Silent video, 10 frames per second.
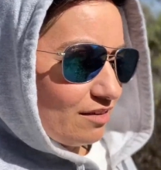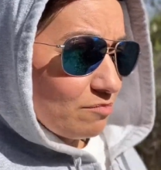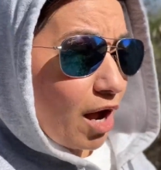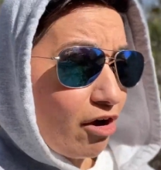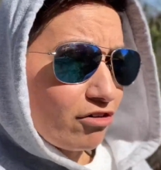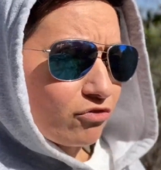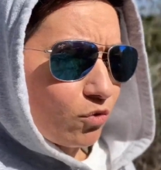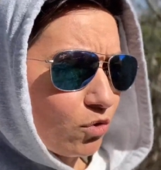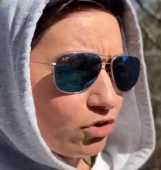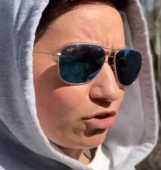
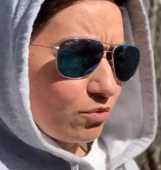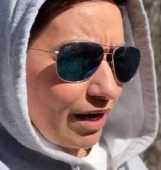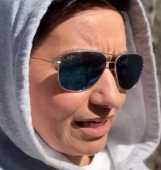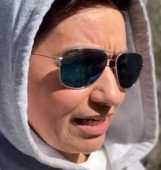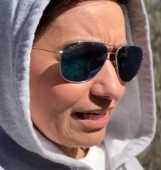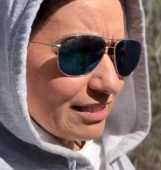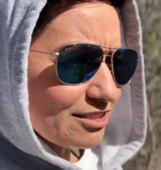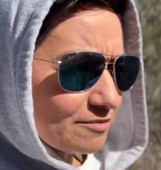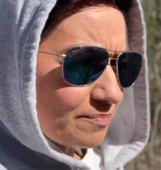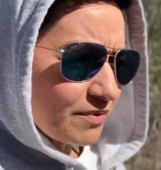powerful her writing
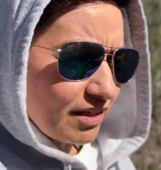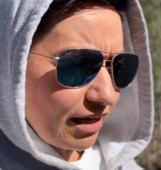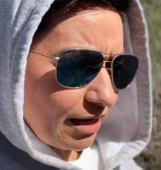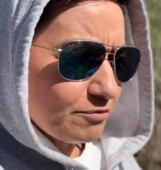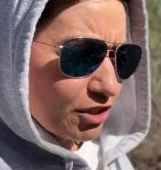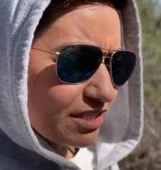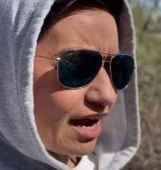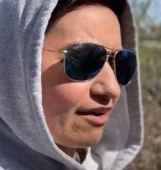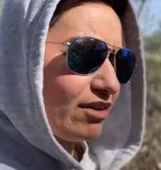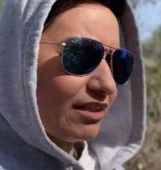is. I'm just
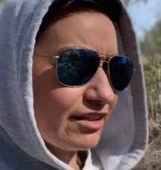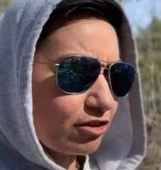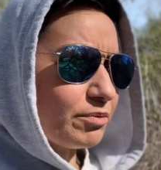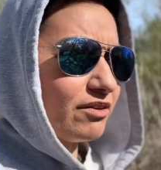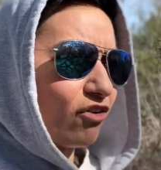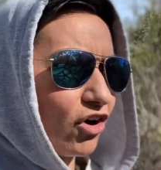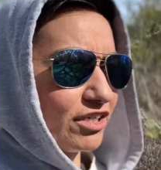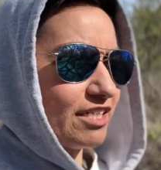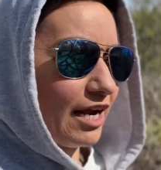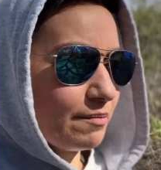having a little bit of a
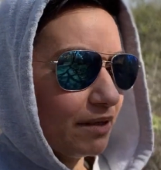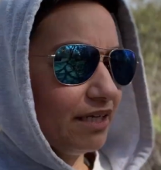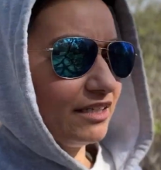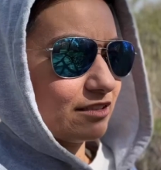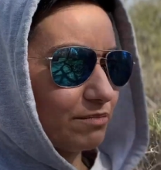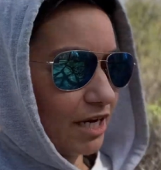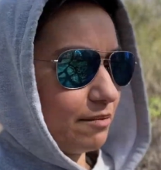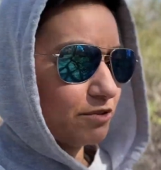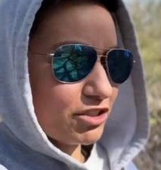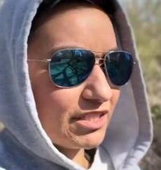hard time
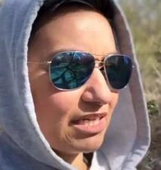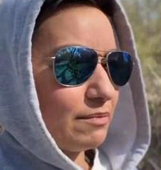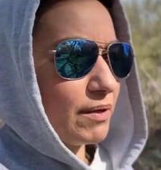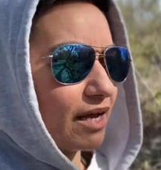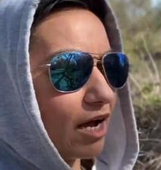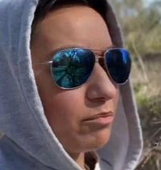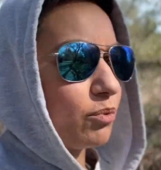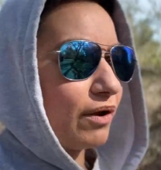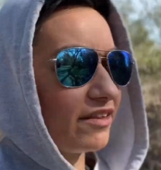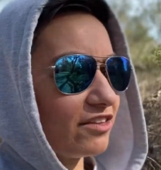sometimes just keeping up
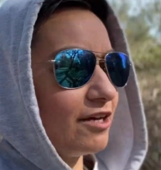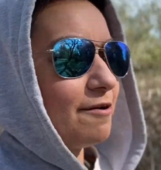with